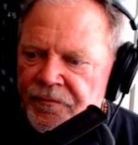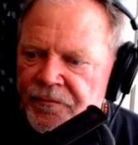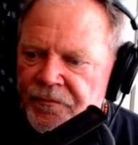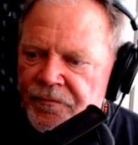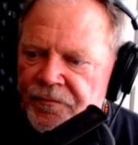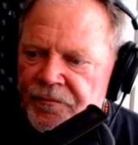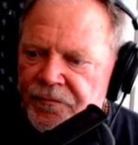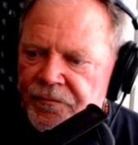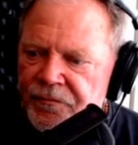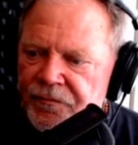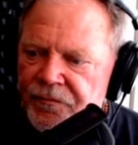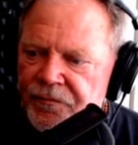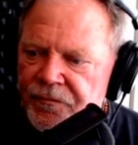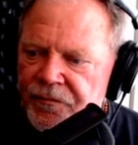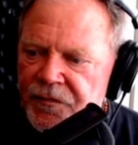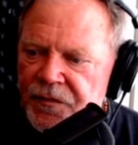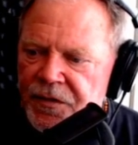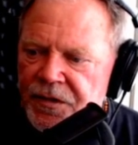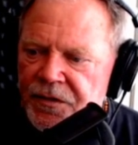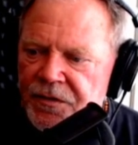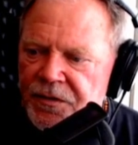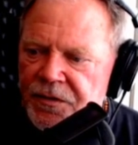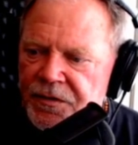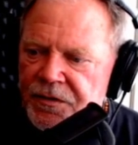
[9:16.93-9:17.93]

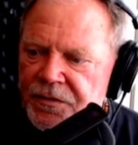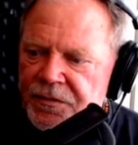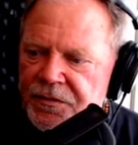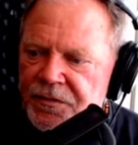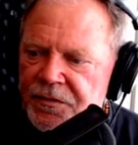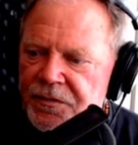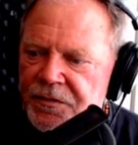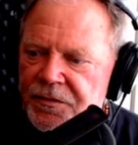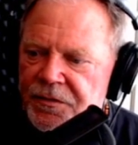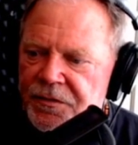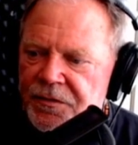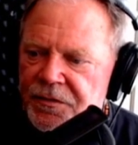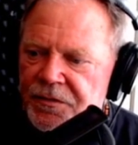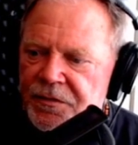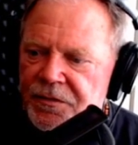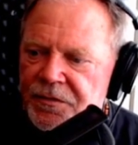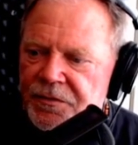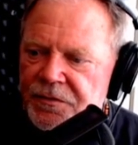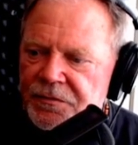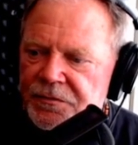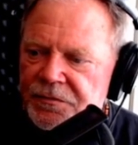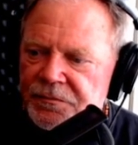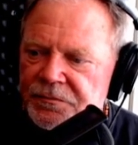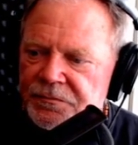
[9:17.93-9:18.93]

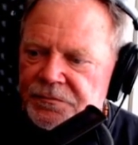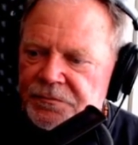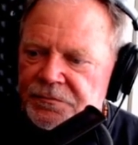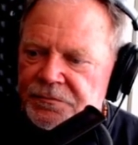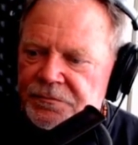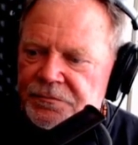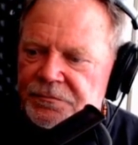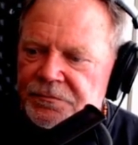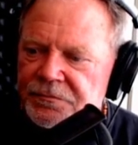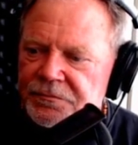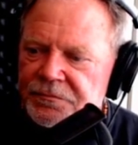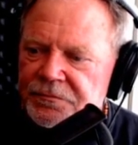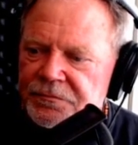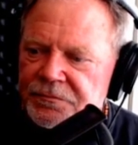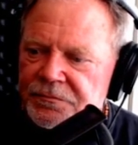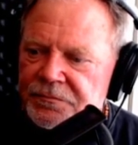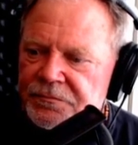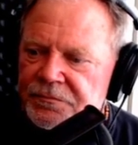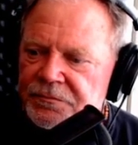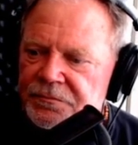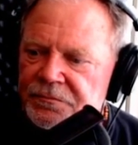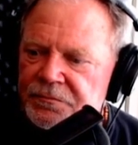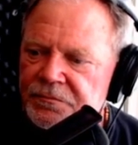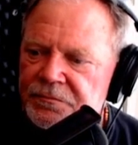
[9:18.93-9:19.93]

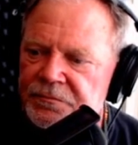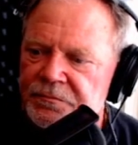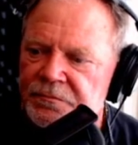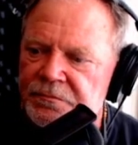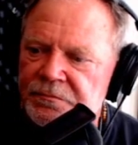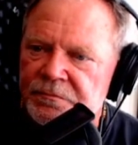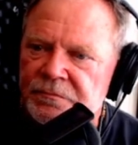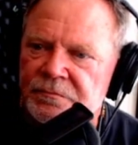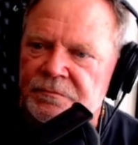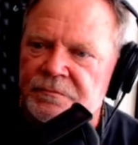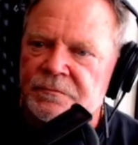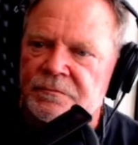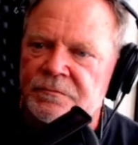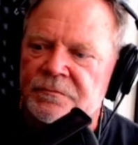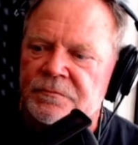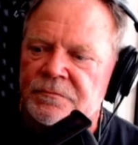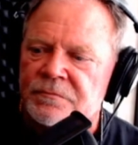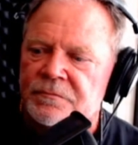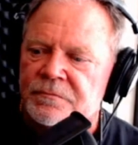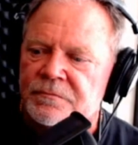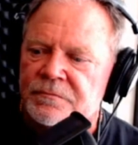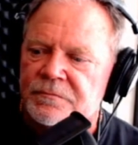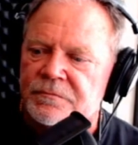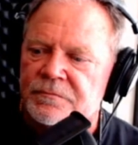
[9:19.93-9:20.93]

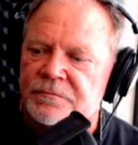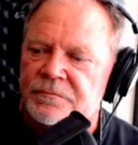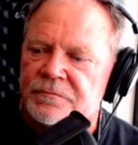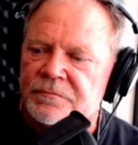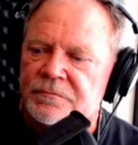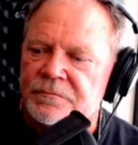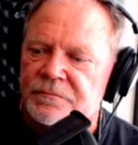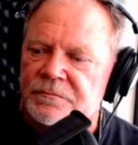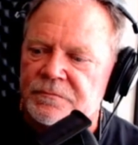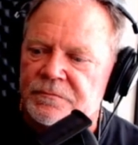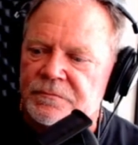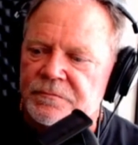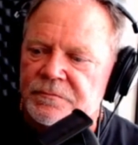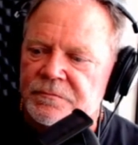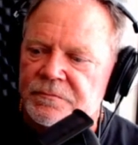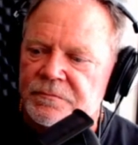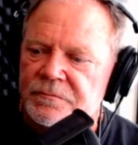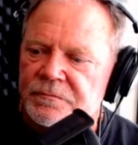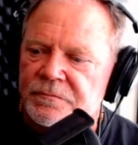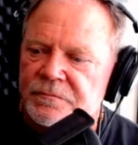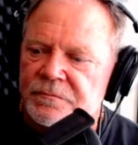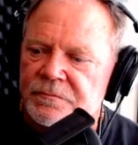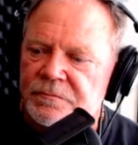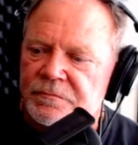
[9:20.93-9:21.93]

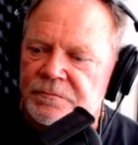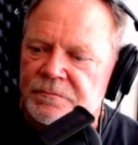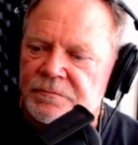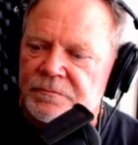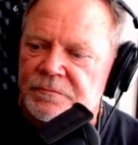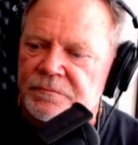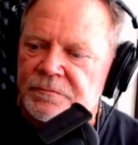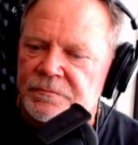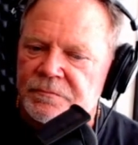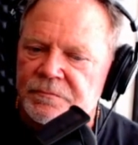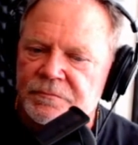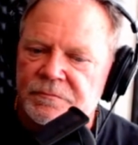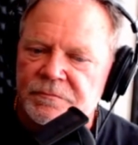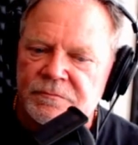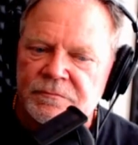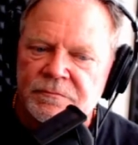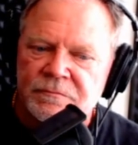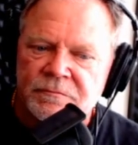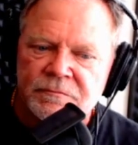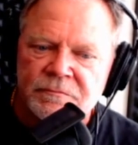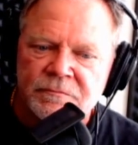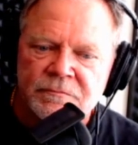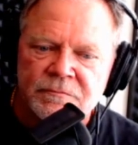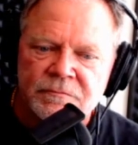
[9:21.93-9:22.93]

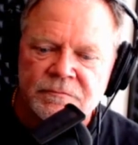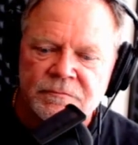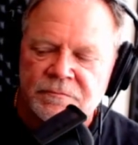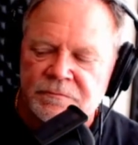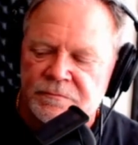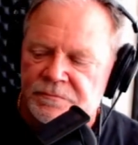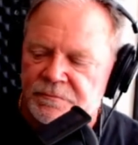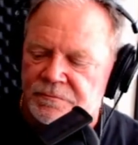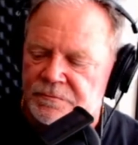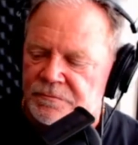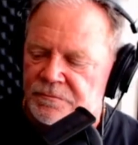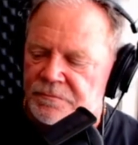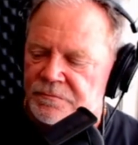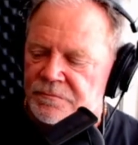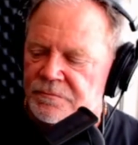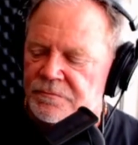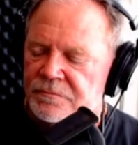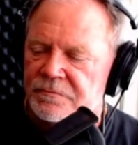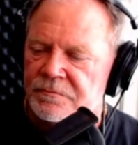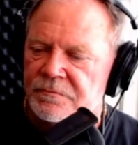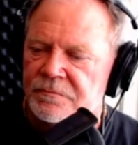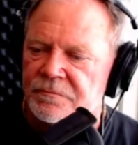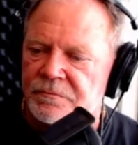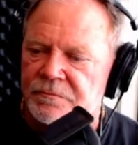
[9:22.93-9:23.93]

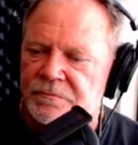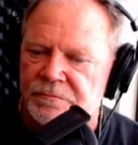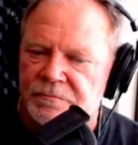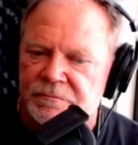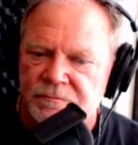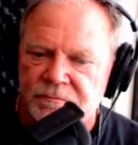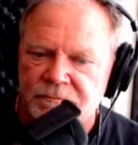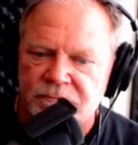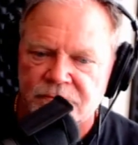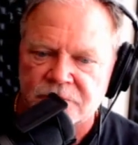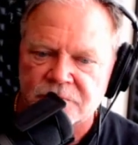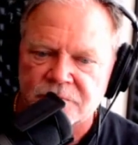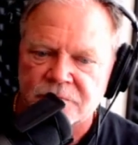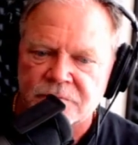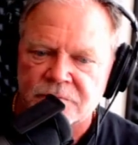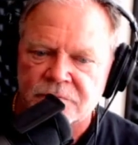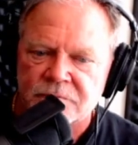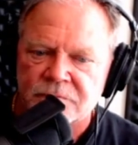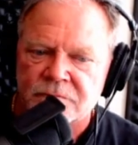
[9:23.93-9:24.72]
(silent)